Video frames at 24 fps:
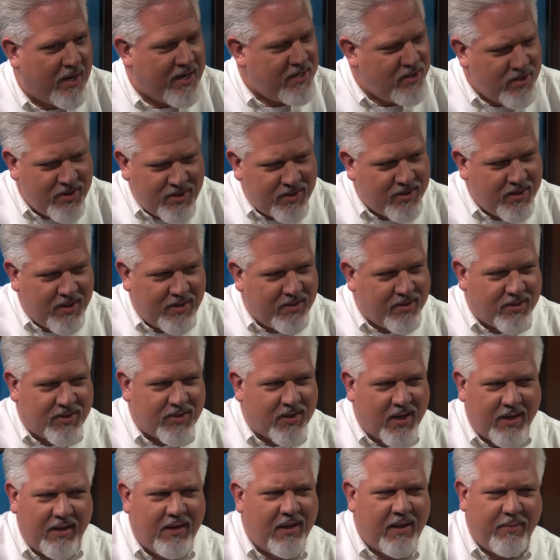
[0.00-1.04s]
The righteous
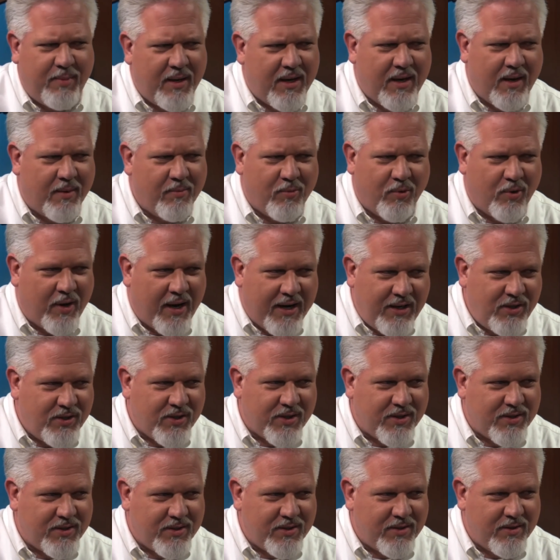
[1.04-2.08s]
didn't suddenly become
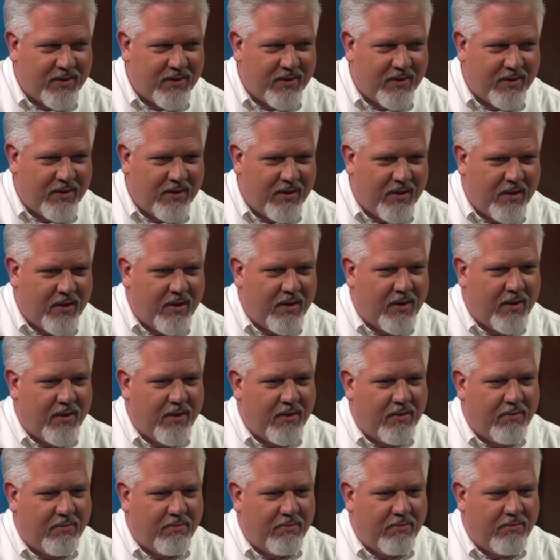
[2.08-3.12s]
righteous.
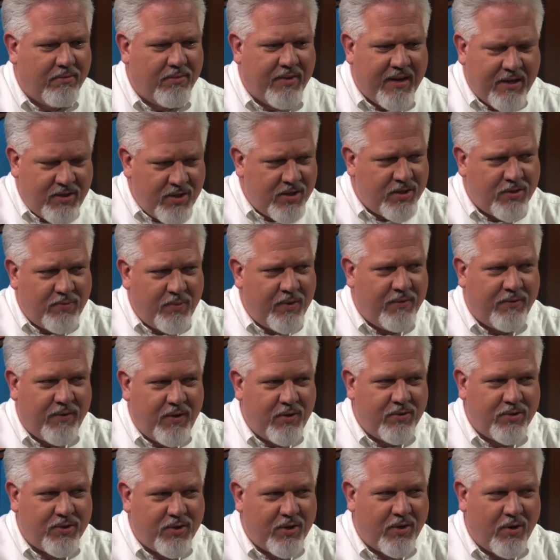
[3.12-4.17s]
They just
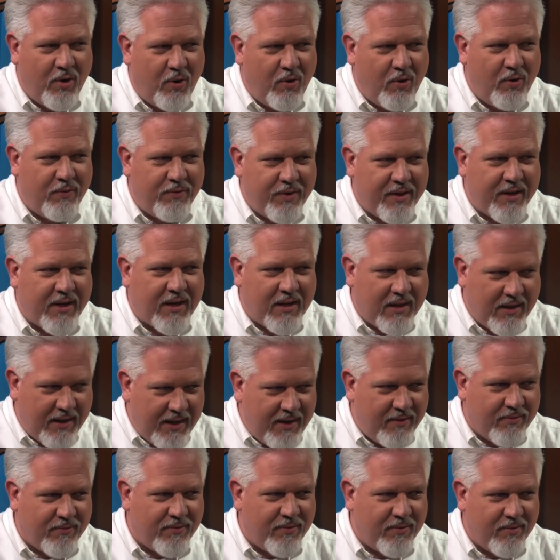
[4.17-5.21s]
refused to go over the
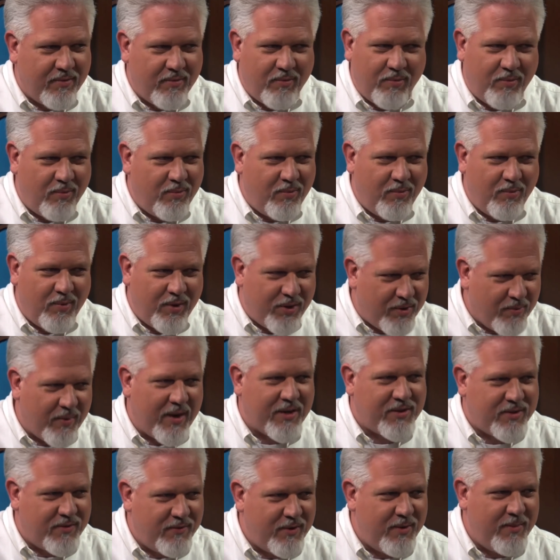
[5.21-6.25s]
cliff with
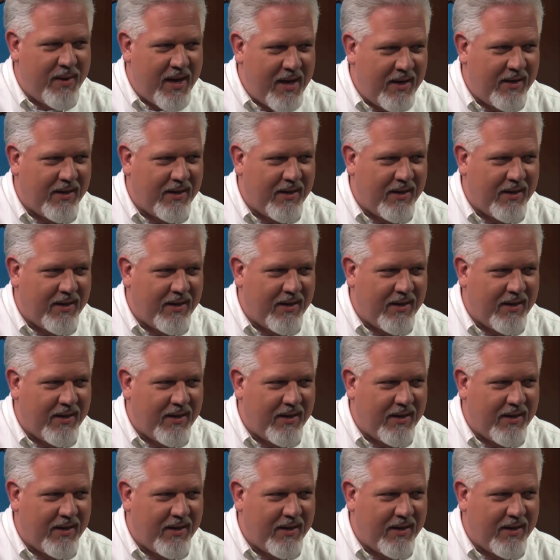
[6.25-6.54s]
the rest of